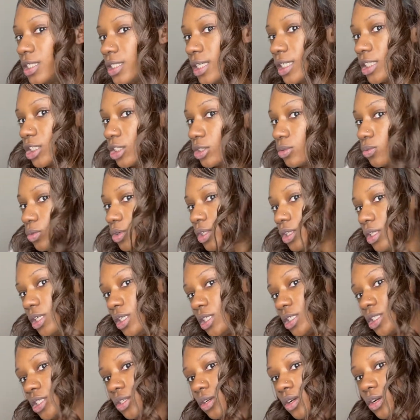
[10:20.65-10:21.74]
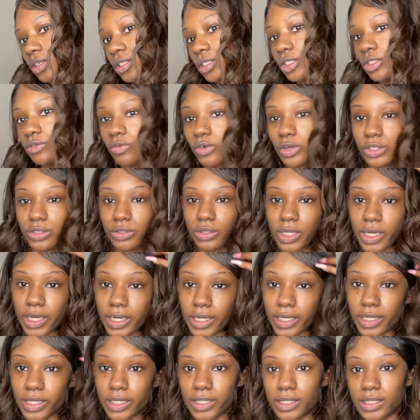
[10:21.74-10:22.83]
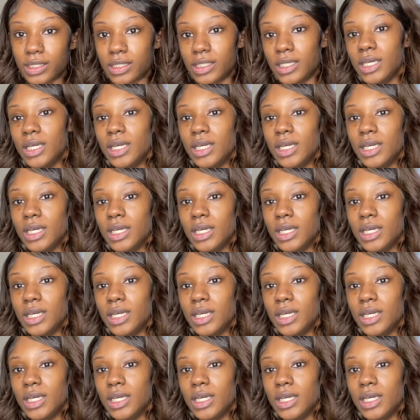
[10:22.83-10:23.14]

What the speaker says: I just want to install this for you guys,